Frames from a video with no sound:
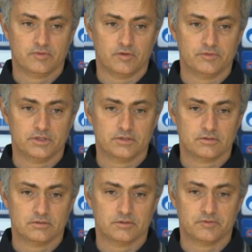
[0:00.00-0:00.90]

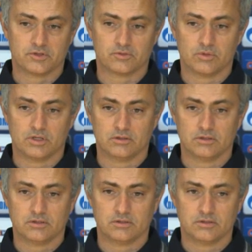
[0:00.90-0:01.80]
confidence. The first one
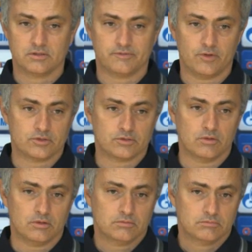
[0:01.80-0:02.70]
is a Fox
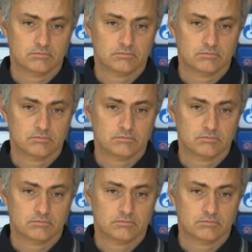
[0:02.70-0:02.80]
goal.